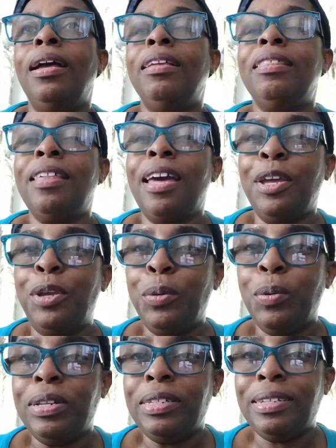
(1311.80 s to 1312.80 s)
thank you
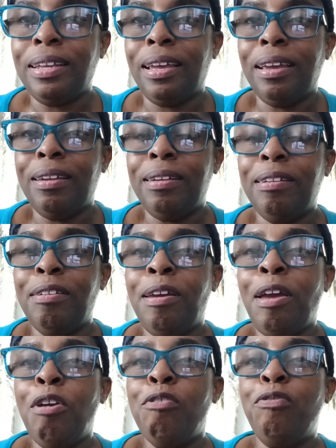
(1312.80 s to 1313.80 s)
once again
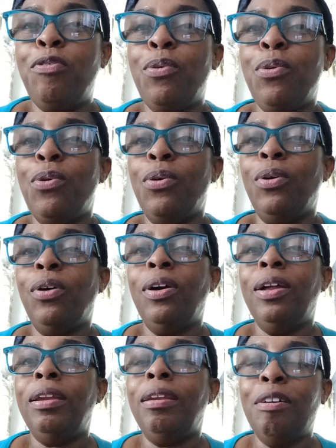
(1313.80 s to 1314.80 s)
for
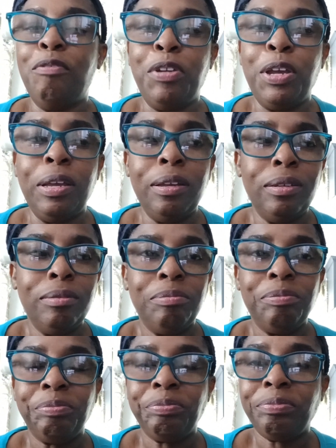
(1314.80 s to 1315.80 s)
loving
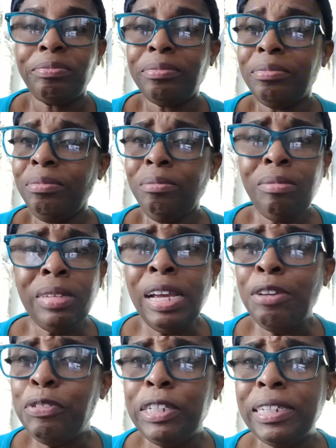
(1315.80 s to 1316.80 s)

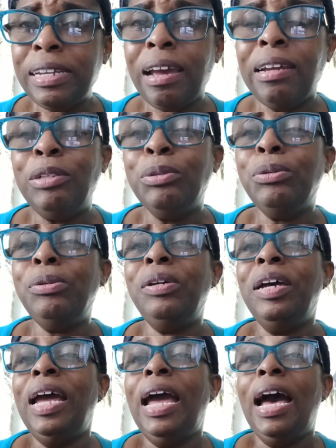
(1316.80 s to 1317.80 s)
everything I do.
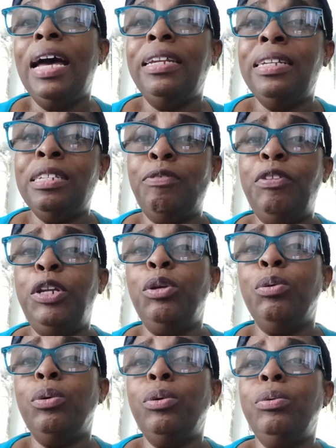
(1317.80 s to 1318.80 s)
And this
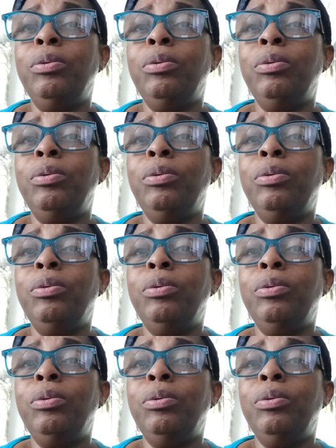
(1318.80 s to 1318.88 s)
video